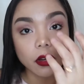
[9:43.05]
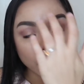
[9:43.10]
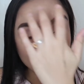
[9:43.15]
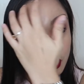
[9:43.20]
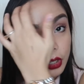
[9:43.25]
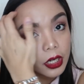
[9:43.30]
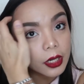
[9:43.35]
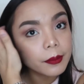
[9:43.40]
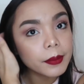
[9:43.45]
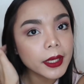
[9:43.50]

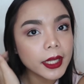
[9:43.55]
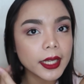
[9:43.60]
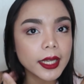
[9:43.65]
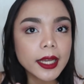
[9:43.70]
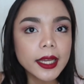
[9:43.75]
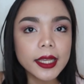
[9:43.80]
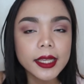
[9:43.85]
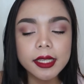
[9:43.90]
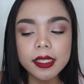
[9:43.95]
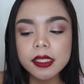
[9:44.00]
Oh nga pala
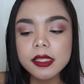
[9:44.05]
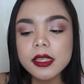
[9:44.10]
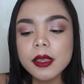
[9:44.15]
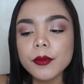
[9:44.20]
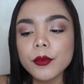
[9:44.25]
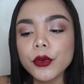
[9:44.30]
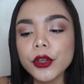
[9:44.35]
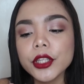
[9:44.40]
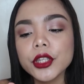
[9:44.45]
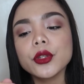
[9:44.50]
guys,
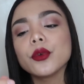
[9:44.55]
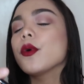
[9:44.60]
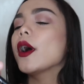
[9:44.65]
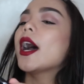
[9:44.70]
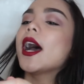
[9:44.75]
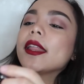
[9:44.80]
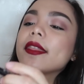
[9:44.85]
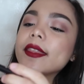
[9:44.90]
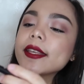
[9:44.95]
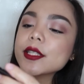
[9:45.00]
I'm going to
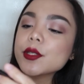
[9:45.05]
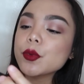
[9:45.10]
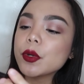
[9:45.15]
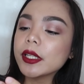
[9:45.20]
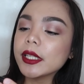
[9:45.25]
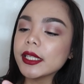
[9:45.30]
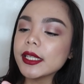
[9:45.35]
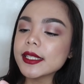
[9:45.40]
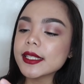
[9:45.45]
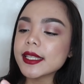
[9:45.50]
add, this
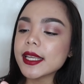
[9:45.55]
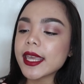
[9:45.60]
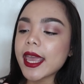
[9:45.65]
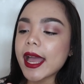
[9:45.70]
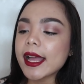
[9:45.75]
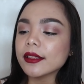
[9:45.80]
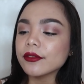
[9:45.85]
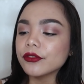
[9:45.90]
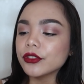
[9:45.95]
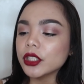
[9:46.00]
one is the
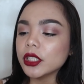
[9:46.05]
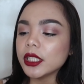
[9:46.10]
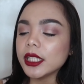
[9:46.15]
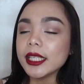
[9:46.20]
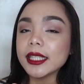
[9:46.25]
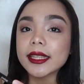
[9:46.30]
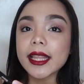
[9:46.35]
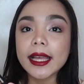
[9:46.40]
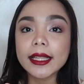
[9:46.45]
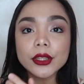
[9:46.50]
Kat Von
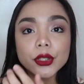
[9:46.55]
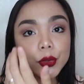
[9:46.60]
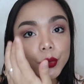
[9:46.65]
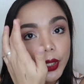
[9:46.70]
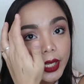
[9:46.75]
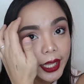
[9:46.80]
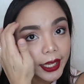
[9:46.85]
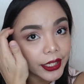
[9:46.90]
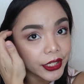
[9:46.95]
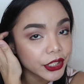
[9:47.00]
D
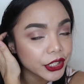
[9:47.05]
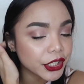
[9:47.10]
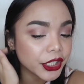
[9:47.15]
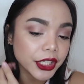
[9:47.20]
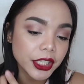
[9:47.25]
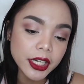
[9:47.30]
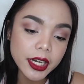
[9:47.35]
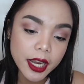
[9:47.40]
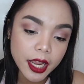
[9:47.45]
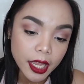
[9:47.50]
Tattoo
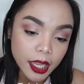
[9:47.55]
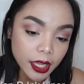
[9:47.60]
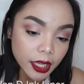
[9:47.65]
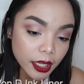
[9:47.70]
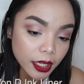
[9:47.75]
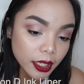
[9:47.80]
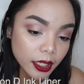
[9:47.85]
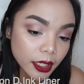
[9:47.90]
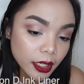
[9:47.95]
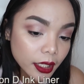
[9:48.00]
Liner.
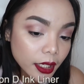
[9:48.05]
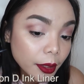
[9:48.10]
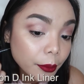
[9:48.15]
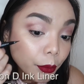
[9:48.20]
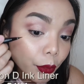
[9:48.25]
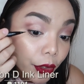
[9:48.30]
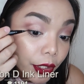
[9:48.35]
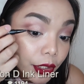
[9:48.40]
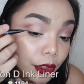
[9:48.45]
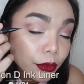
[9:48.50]
And
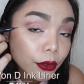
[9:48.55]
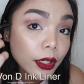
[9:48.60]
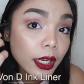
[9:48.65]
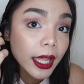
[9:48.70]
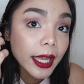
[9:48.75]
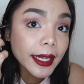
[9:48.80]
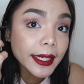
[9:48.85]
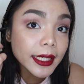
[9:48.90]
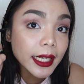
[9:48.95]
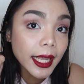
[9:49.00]
I'm going to
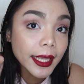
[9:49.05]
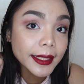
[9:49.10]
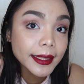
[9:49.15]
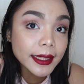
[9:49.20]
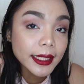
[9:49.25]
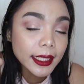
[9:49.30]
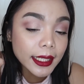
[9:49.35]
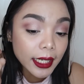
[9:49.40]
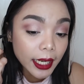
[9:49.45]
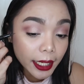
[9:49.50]
line,
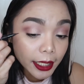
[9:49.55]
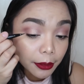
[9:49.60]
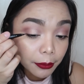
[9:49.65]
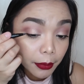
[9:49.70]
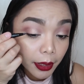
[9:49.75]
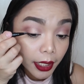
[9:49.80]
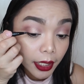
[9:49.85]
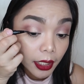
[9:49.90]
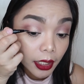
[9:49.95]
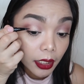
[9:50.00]
lightly line
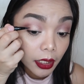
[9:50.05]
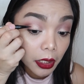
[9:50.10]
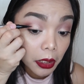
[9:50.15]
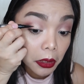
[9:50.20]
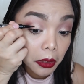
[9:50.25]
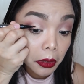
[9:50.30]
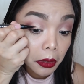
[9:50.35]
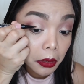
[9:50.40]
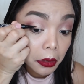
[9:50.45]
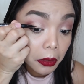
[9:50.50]
my
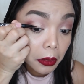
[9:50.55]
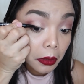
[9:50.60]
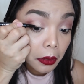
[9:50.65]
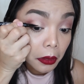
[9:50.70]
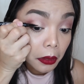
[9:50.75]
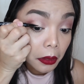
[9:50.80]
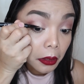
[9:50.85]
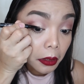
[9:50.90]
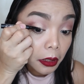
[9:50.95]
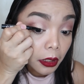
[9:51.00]

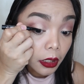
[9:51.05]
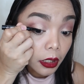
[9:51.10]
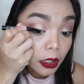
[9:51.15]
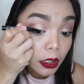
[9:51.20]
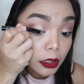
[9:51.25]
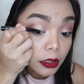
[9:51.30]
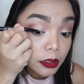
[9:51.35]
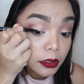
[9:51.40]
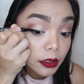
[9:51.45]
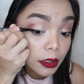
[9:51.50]

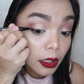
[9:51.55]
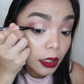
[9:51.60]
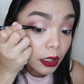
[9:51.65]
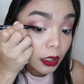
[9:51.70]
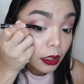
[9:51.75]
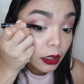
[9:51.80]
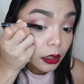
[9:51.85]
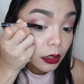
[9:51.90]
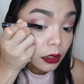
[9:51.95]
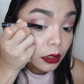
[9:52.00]
eyes
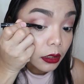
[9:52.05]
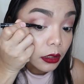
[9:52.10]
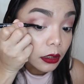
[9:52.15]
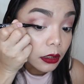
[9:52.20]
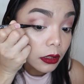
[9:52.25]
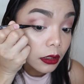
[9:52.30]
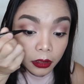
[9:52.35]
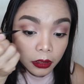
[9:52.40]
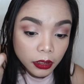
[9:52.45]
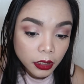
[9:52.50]
lang.
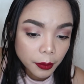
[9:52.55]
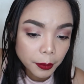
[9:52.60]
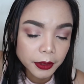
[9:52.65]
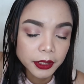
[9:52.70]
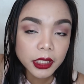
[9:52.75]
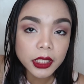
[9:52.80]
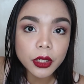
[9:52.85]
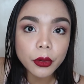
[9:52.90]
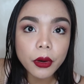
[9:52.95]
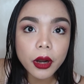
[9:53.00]

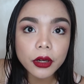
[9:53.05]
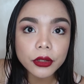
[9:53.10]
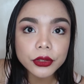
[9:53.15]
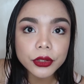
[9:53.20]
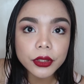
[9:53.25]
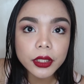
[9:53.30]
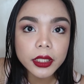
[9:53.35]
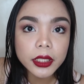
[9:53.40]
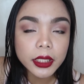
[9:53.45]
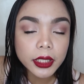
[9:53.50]
Dapat ginawa ko
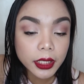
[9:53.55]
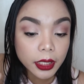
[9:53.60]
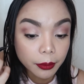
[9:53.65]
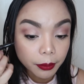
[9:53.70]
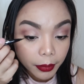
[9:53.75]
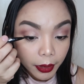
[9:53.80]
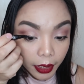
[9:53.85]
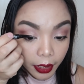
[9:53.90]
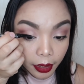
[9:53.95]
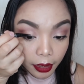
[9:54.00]
to kanina
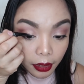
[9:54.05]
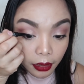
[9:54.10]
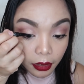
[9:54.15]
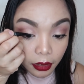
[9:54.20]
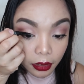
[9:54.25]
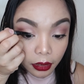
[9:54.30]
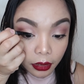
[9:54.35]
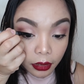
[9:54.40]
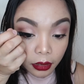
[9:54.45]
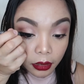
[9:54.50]
pa eh.
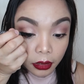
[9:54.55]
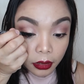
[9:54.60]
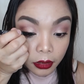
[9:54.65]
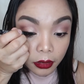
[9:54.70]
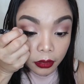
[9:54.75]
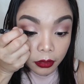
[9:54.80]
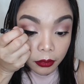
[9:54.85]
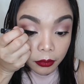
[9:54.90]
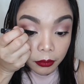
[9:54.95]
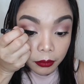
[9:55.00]

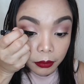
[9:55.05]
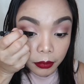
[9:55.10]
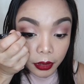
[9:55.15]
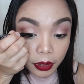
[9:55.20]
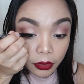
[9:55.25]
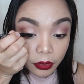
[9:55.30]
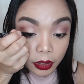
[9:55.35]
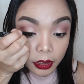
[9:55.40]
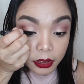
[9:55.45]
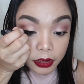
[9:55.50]

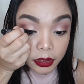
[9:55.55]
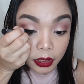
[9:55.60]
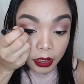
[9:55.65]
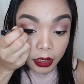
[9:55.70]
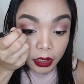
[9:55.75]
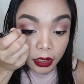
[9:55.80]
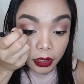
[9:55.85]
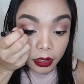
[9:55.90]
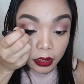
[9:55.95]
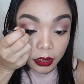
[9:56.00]
Pero
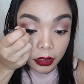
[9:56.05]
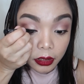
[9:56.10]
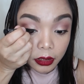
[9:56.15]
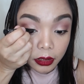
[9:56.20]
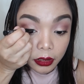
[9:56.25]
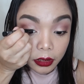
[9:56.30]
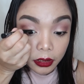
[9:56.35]
kasi,